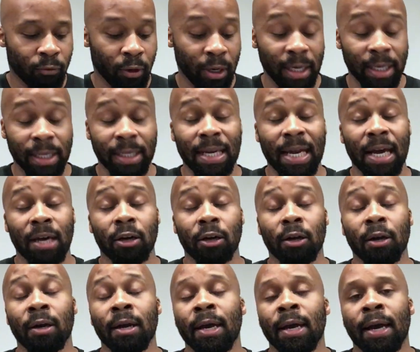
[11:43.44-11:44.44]

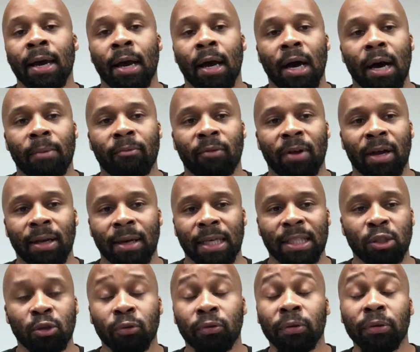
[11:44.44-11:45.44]
Indiana ran like
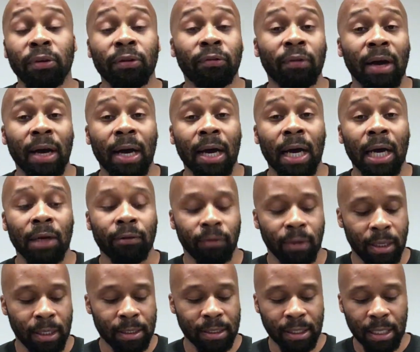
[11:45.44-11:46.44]
2:55,
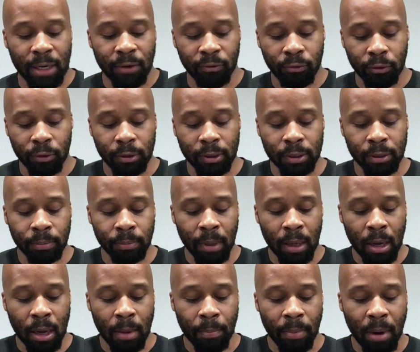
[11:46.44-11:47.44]
and Stanford's
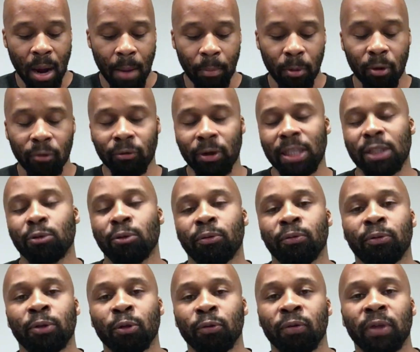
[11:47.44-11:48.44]
pop-off ran
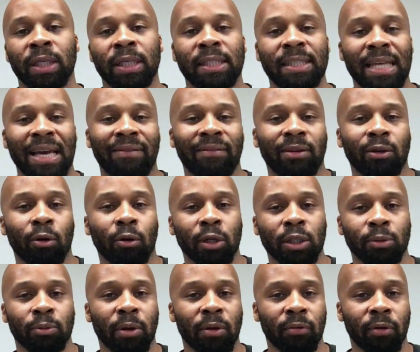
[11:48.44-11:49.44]
2:57 on the
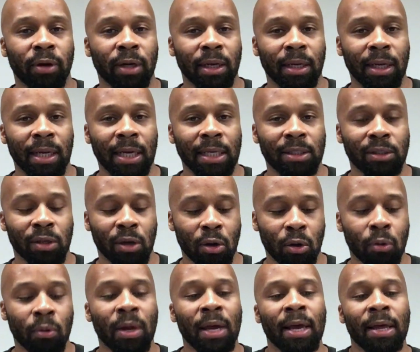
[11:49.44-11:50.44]
1200 leg.
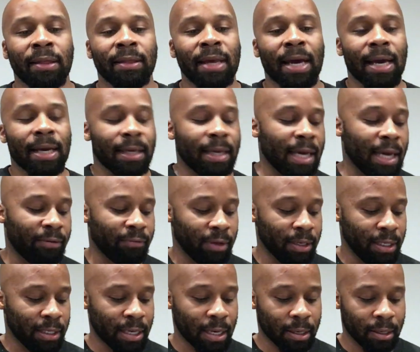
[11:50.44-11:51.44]
So that gave
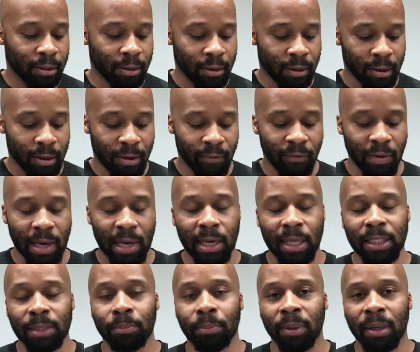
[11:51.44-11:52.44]
Indiana the
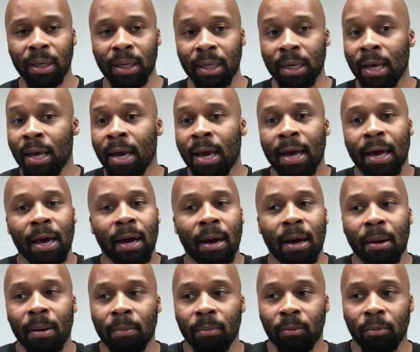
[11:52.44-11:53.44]
advantage. But
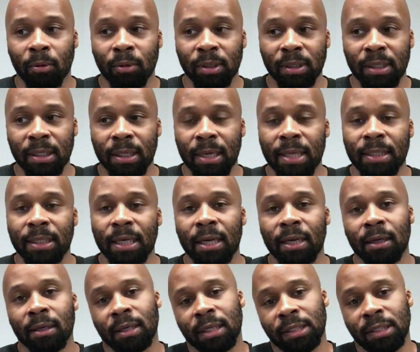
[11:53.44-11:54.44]
we'll see as
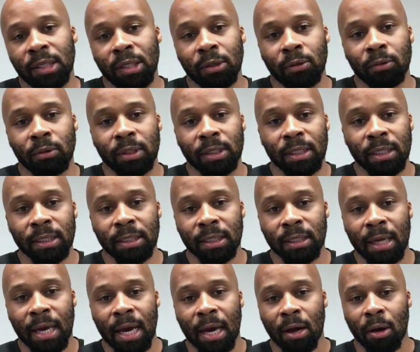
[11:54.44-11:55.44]
they continue the
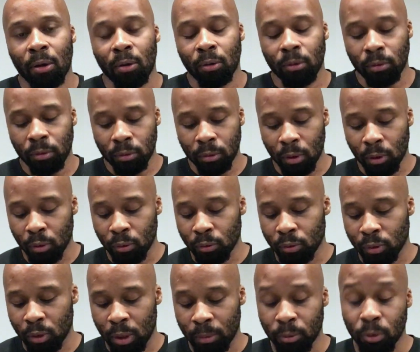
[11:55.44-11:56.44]
season how
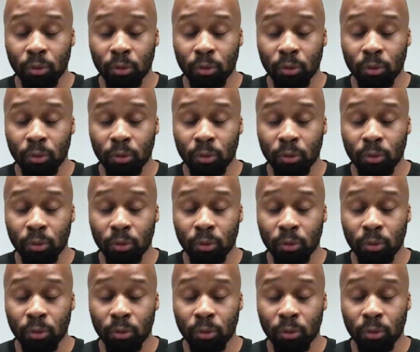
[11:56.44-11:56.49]
those